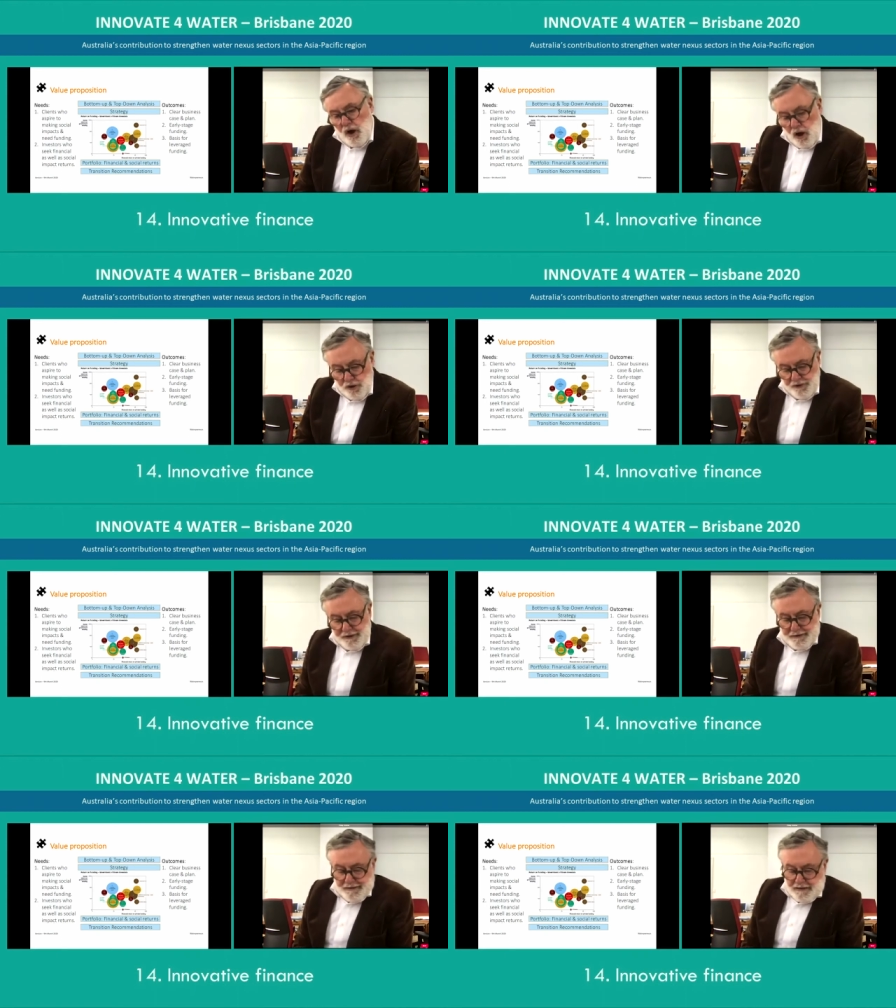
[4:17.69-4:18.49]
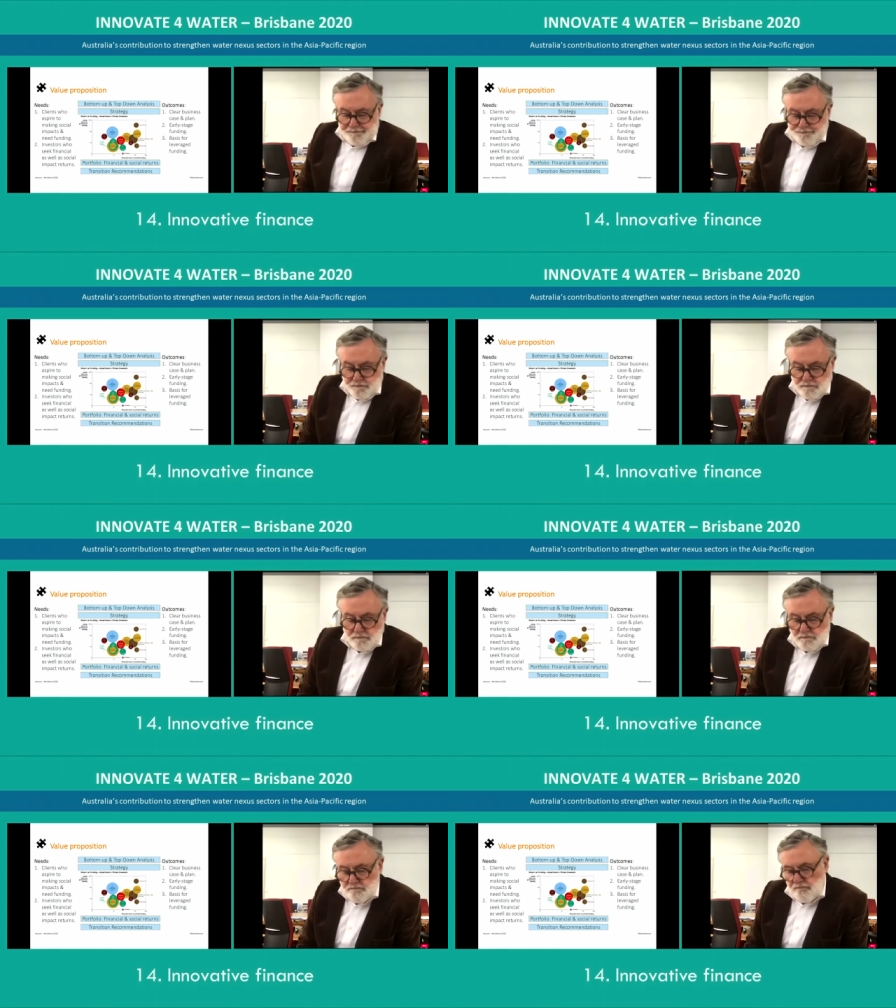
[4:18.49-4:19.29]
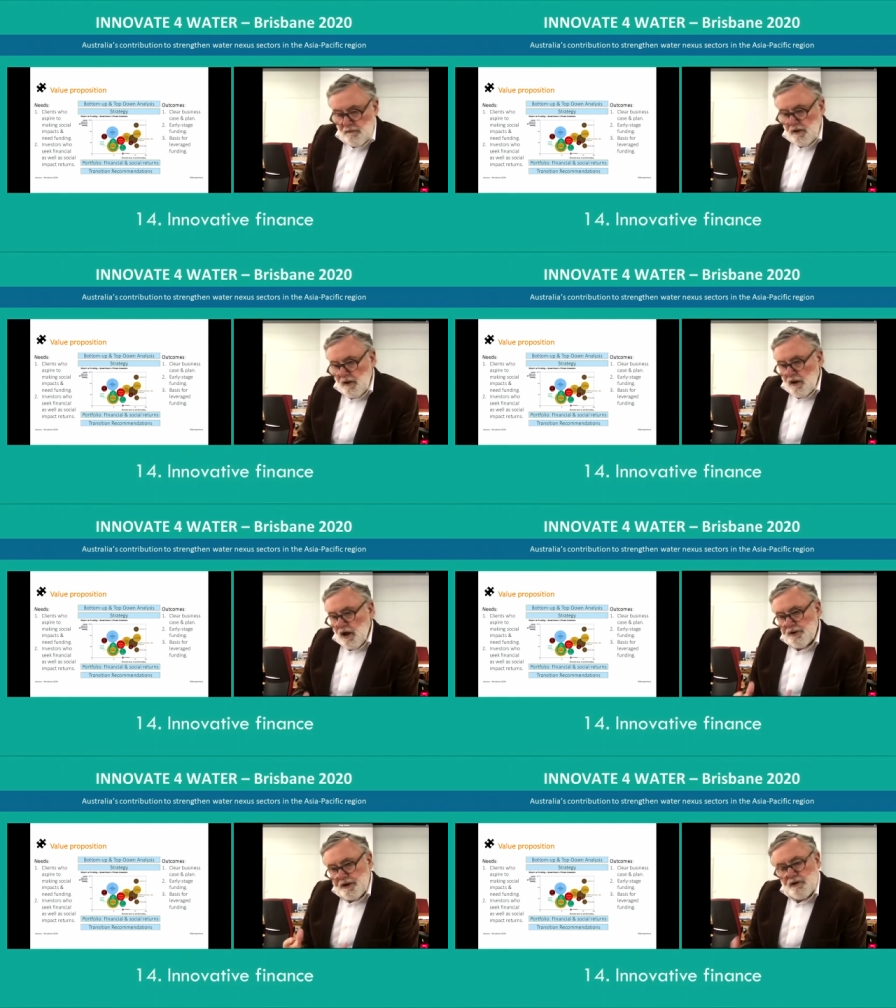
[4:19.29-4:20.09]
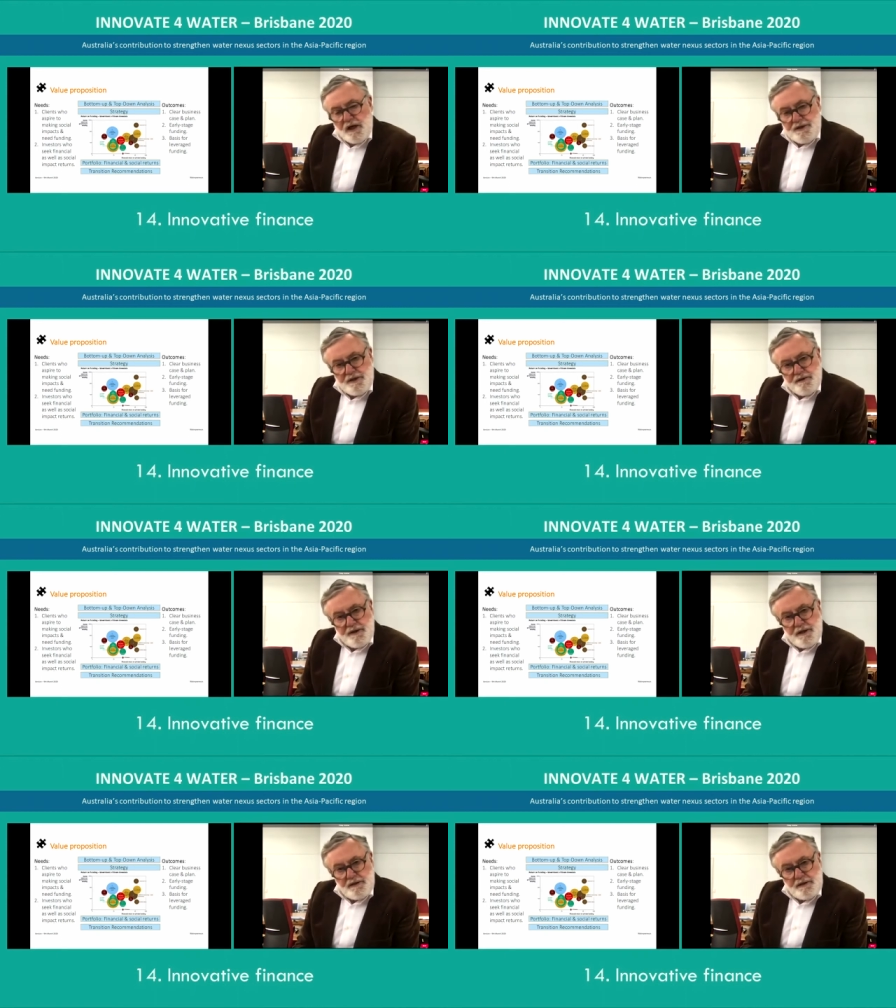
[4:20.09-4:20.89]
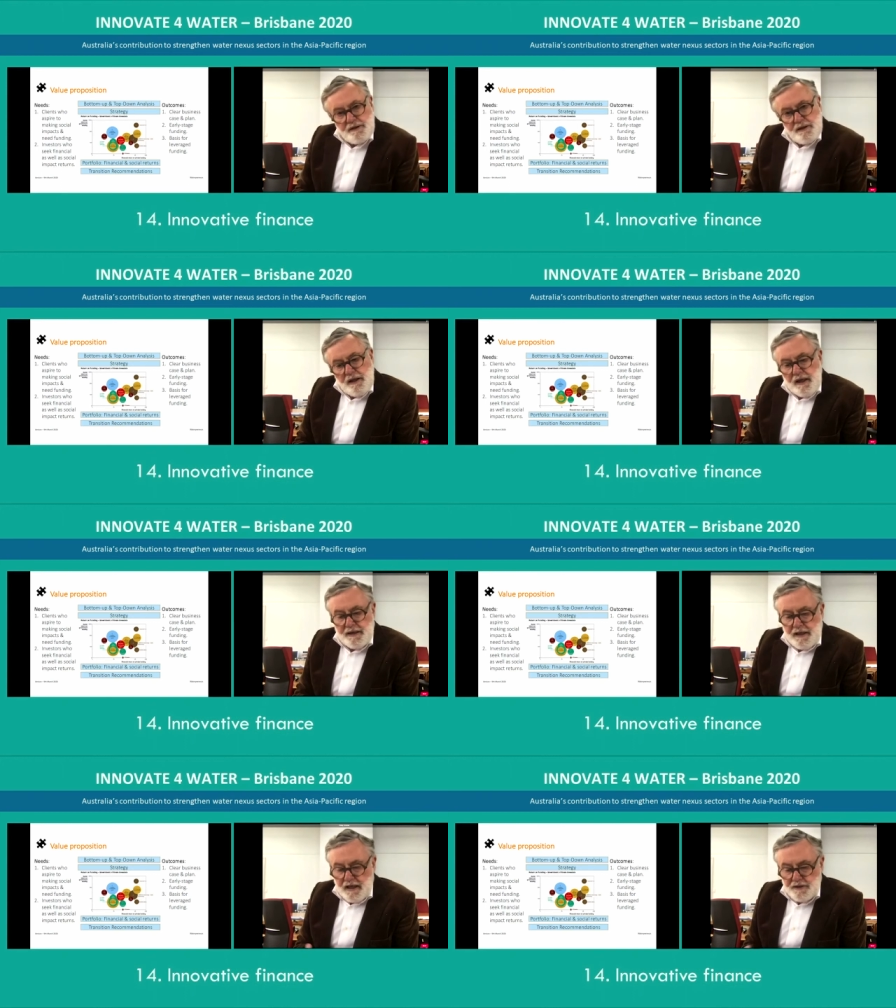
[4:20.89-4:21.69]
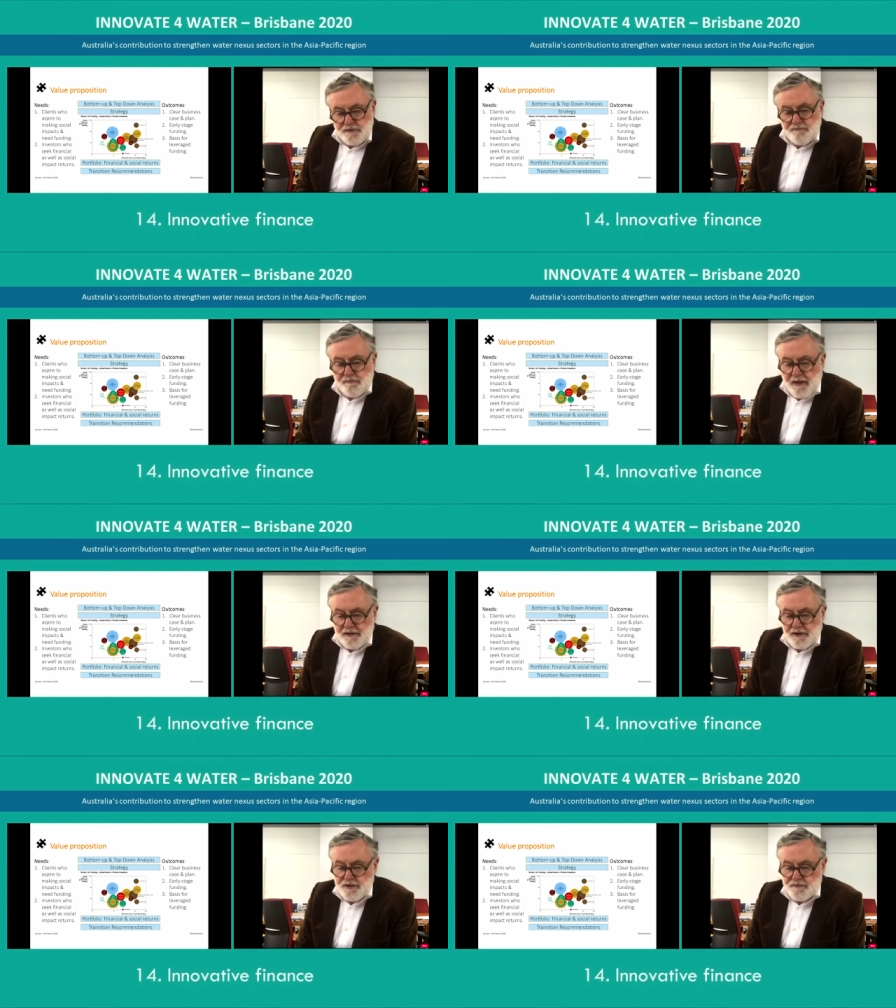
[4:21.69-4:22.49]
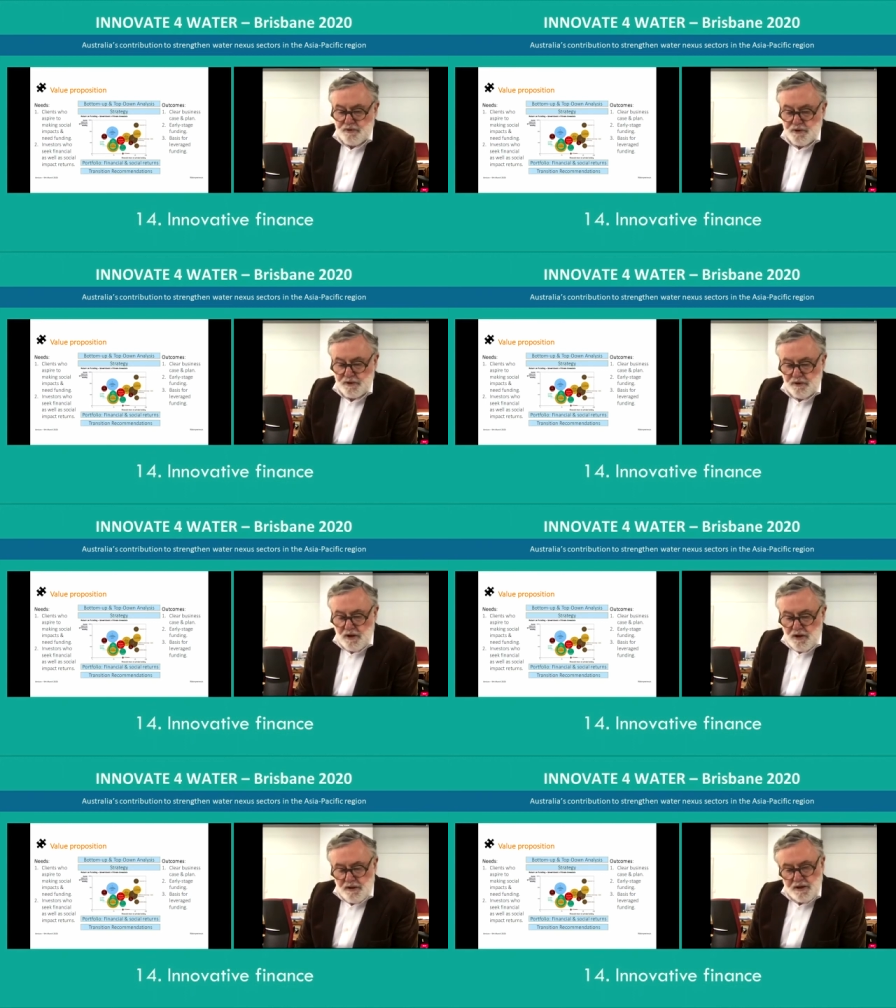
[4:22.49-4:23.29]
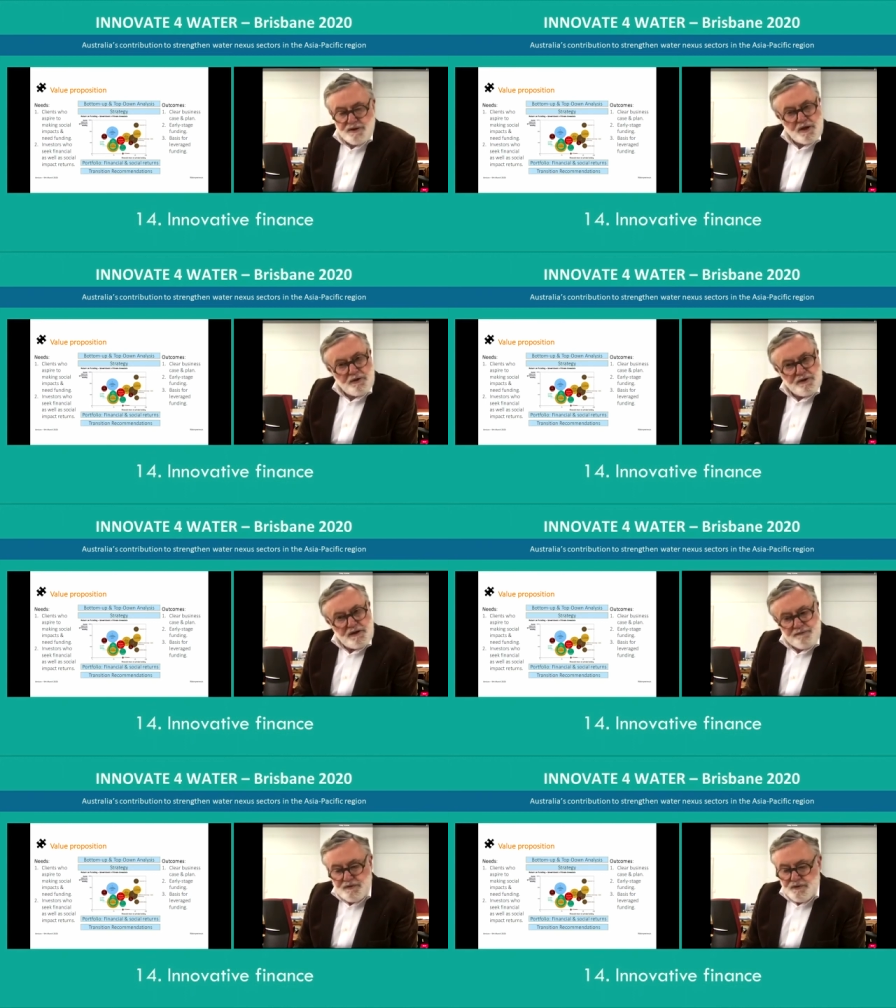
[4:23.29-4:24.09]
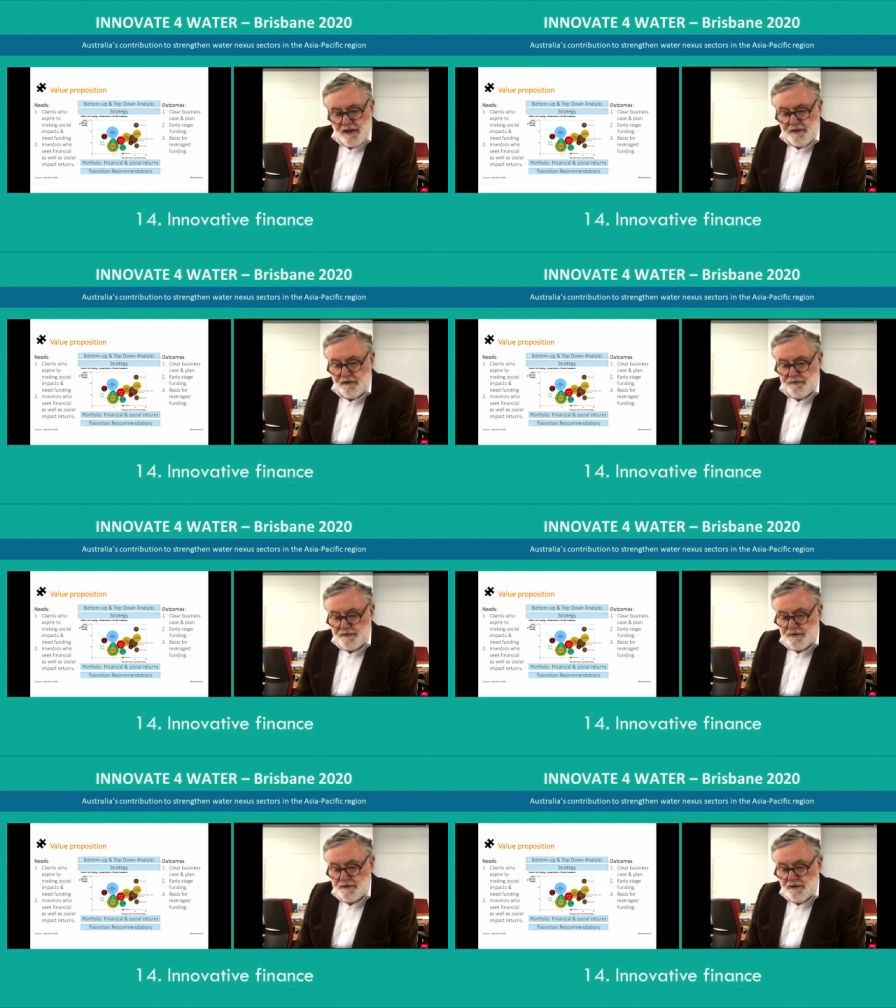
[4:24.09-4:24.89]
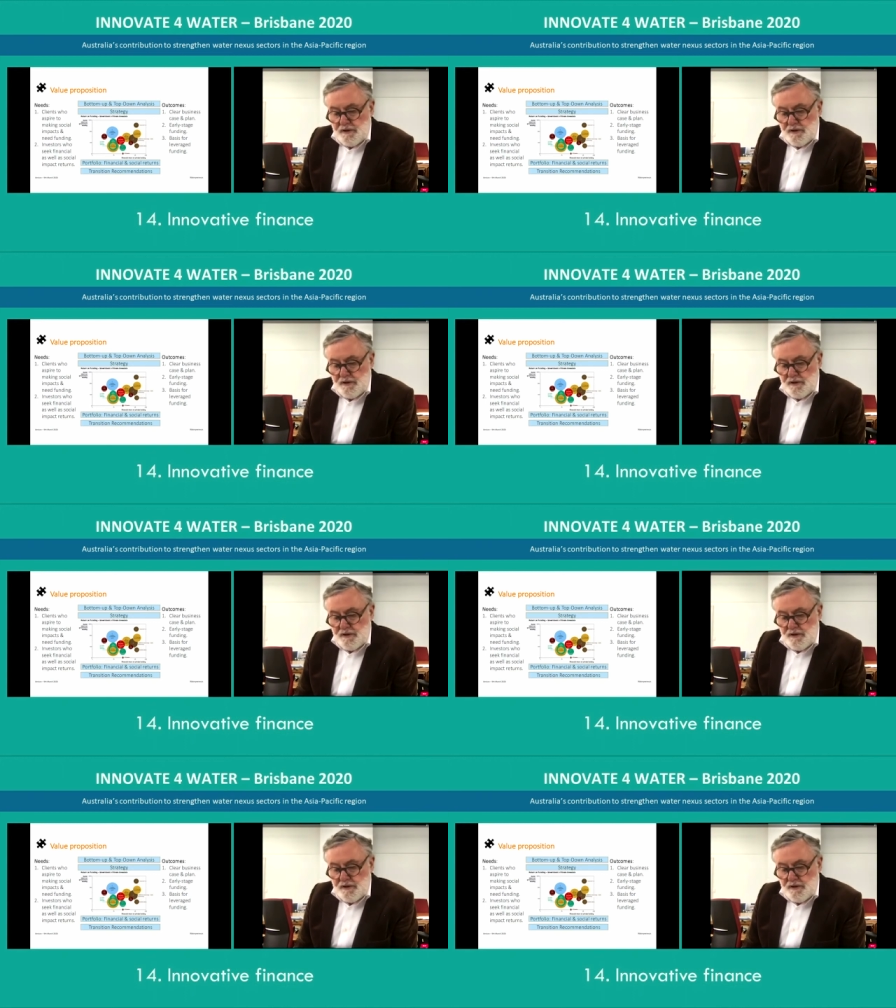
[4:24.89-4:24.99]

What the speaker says: on the criteria and how to make those work. There's no need for trade-offs.